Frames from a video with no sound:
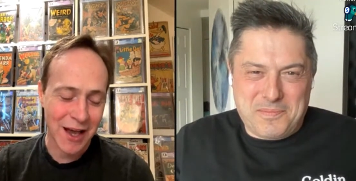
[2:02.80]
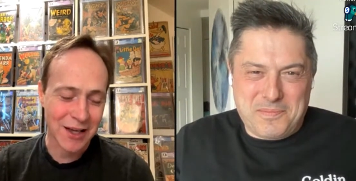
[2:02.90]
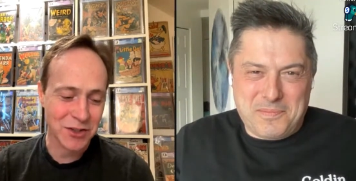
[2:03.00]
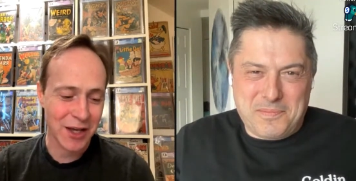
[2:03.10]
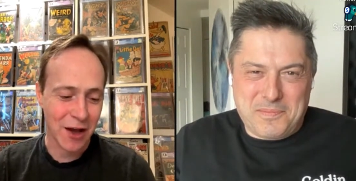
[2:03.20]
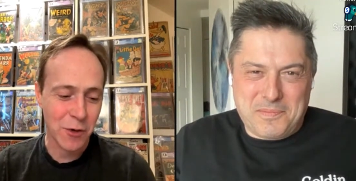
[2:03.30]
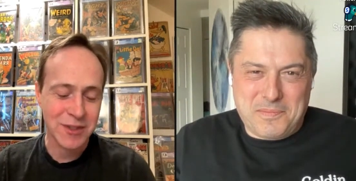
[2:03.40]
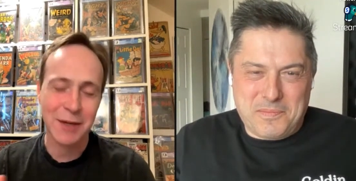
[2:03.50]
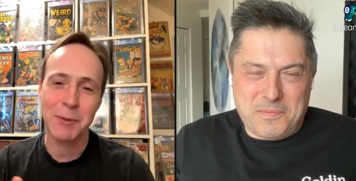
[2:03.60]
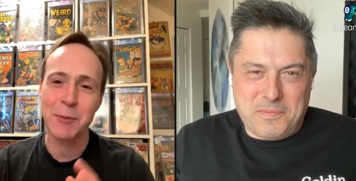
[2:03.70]
Speaker 1: actually, I
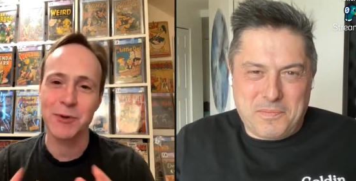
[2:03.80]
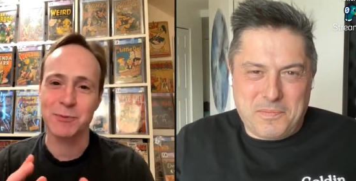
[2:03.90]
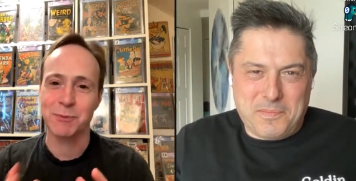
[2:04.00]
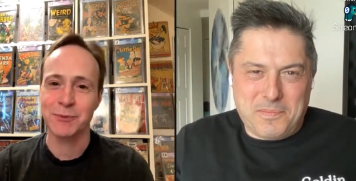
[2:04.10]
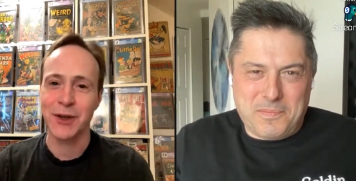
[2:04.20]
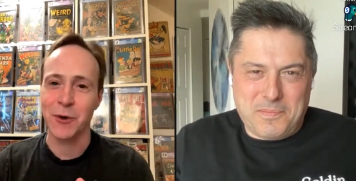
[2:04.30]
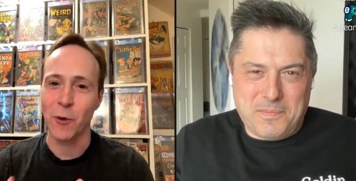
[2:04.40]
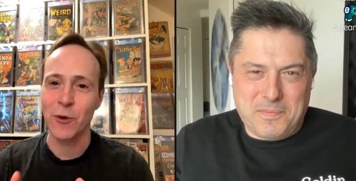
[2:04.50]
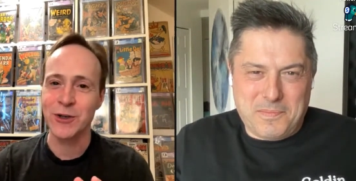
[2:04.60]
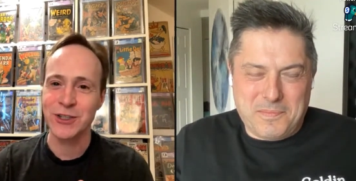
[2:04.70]
always like people's you know
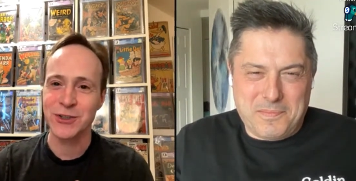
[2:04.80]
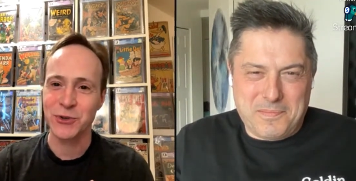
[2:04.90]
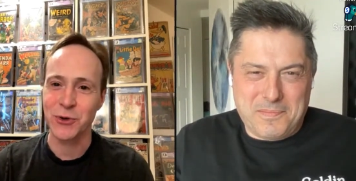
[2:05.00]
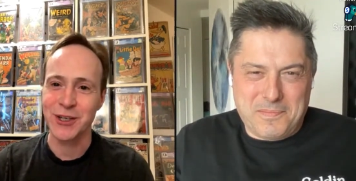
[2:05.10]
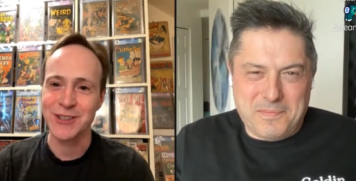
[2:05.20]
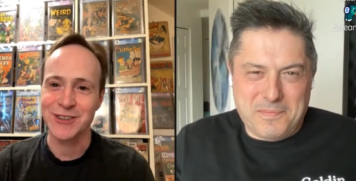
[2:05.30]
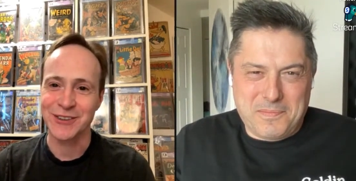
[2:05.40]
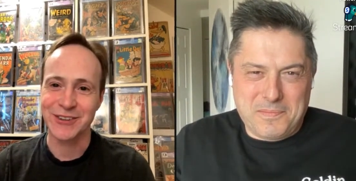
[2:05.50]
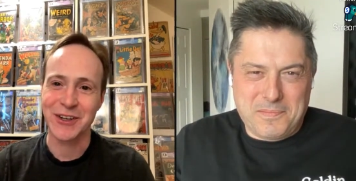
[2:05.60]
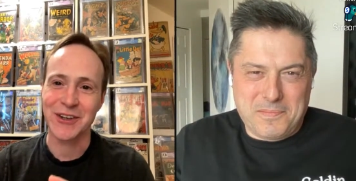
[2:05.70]
origin stories.
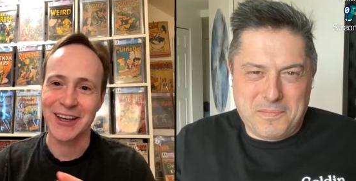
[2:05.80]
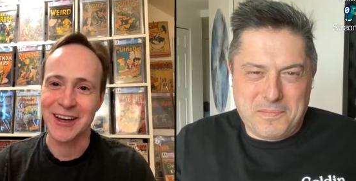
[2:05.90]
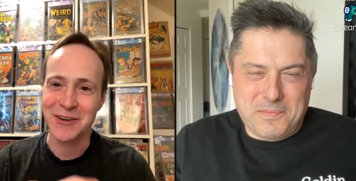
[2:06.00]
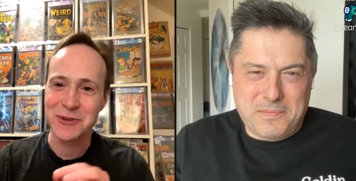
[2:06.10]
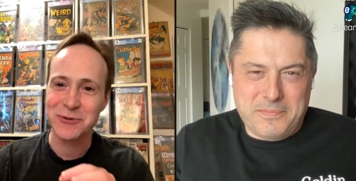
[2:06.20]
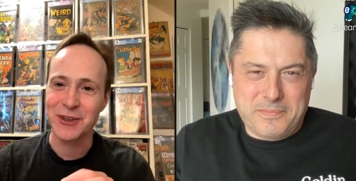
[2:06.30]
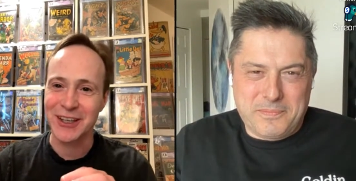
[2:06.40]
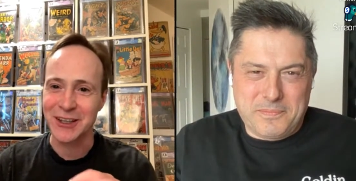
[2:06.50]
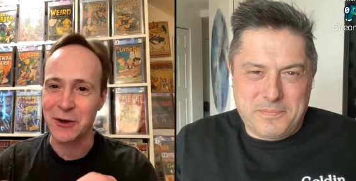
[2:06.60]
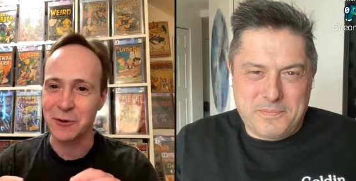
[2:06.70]
You know, I, I always feel
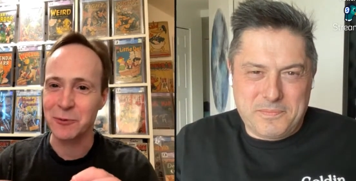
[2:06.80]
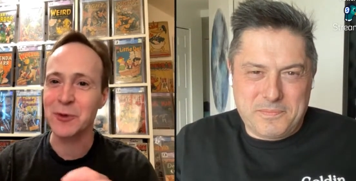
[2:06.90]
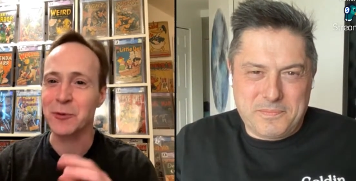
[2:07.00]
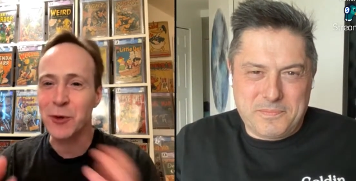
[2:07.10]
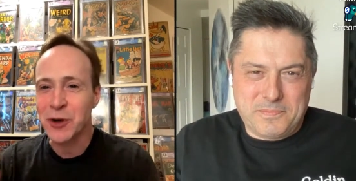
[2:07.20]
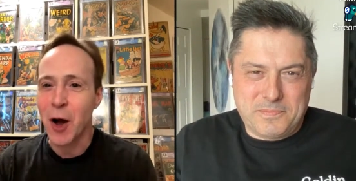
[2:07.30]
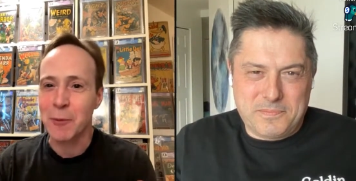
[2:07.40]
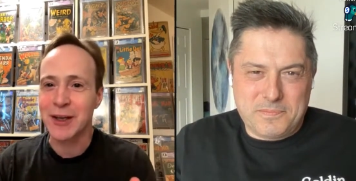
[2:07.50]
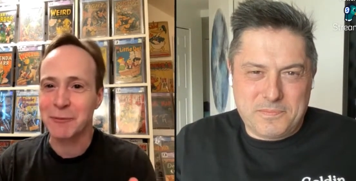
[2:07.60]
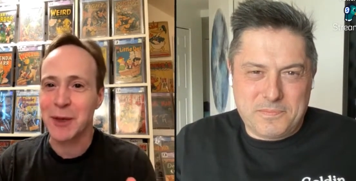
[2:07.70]
like you know we're we're
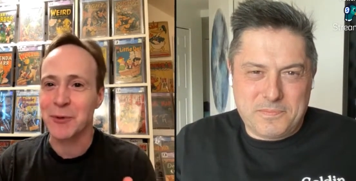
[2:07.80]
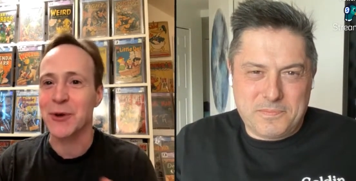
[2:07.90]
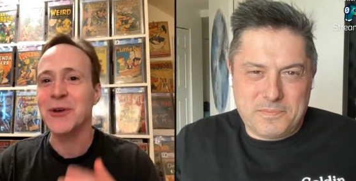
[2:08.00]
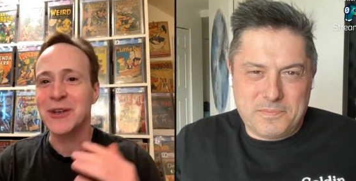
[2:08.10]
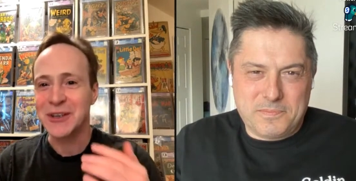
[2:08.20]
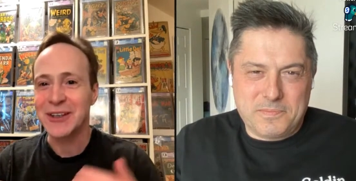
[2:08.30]
comic people.